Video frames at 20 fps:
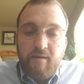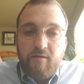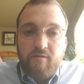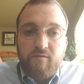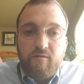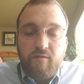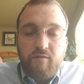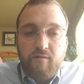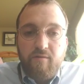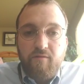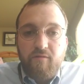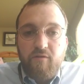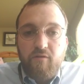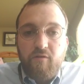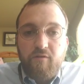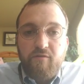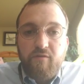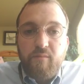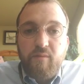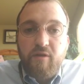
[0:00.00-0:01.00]
So if
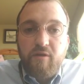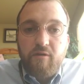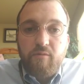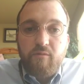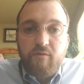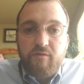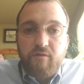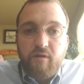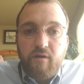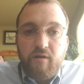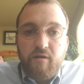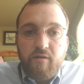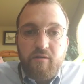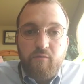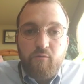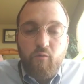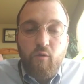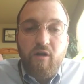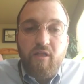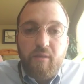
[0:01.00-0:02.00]
you're familiar with our
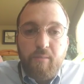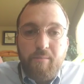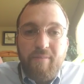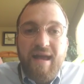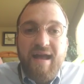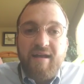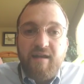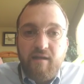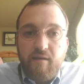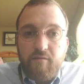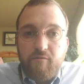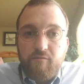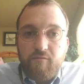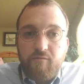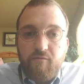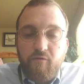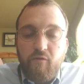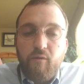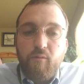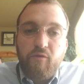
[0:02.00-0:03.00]
wallet backend
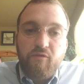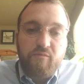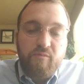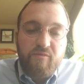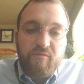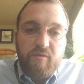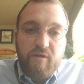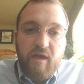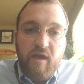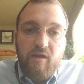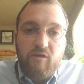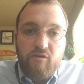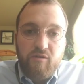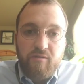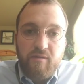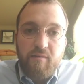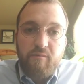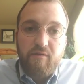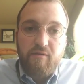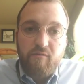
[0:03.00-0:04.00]
formal
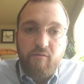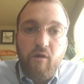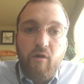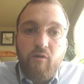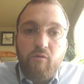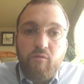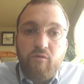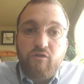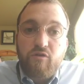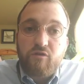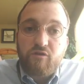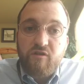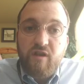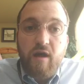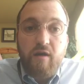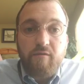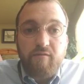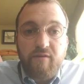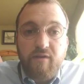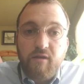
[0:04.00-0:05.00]
specification that we wrote, which is
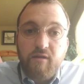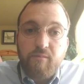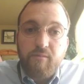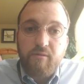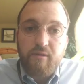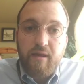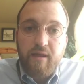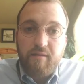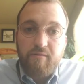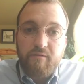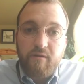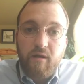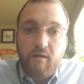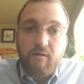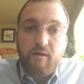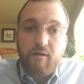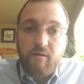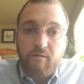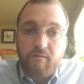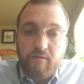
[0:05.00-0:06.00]
now available at
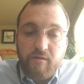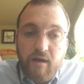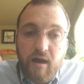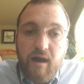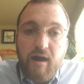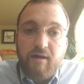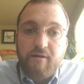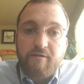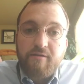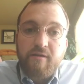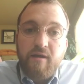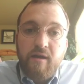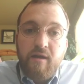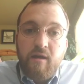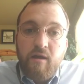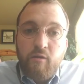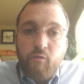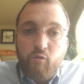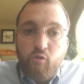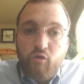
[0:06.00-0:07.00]
Cardano Docs,
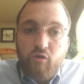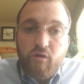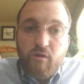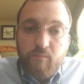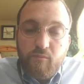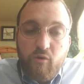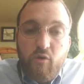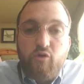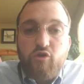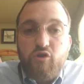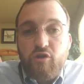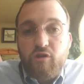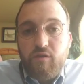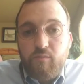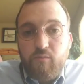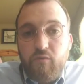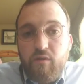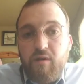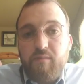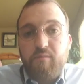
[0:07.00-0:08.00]
we're approaching the
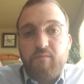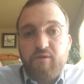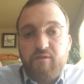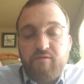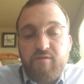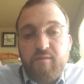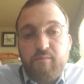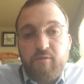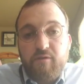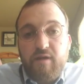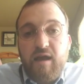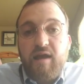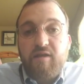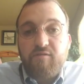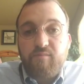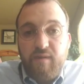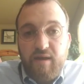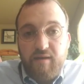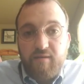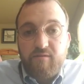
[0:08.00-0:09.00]
problem in a similar
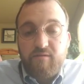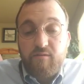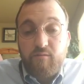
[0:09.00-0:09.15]
aspect.